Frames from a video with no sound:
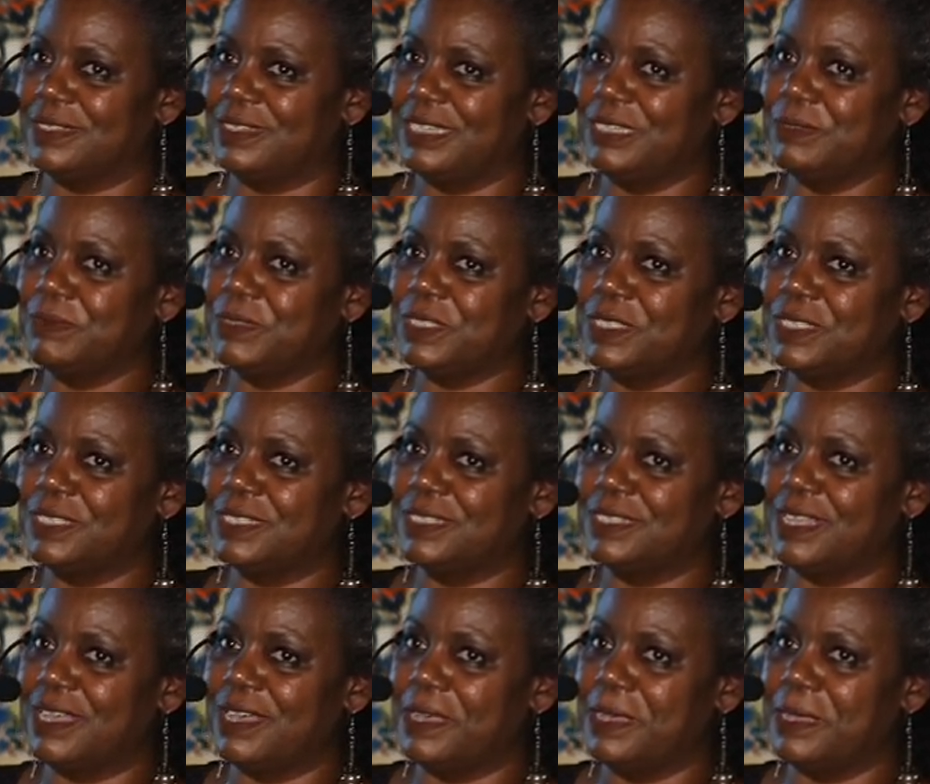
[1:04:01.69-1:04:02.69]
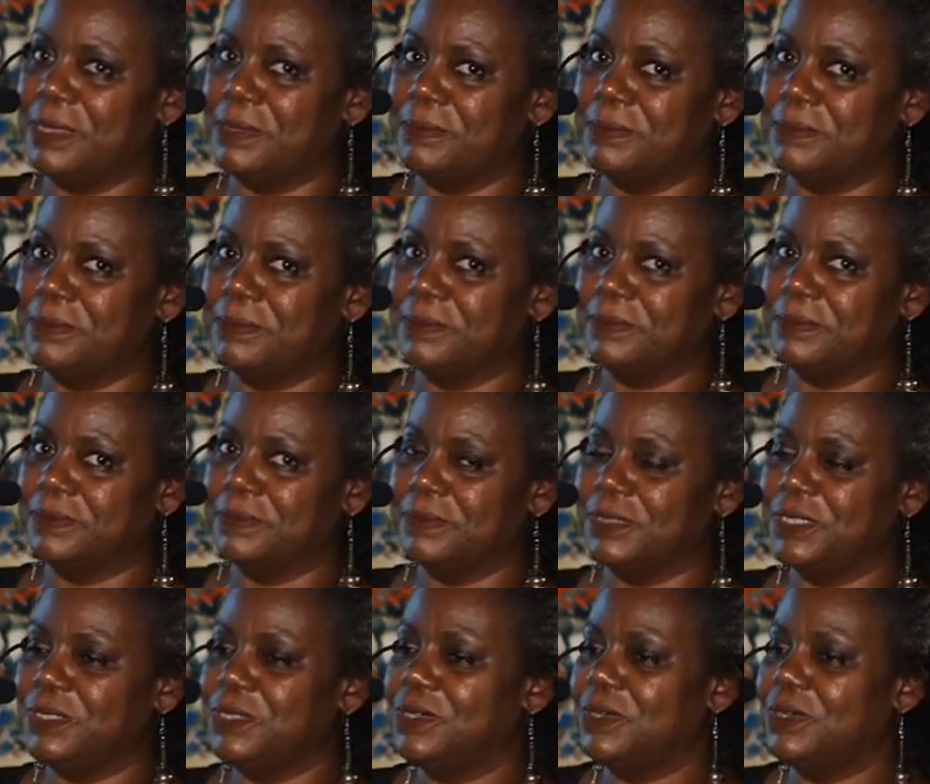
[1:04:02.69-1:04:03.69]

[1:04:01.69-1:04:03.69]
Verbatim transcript: it was, um, what do you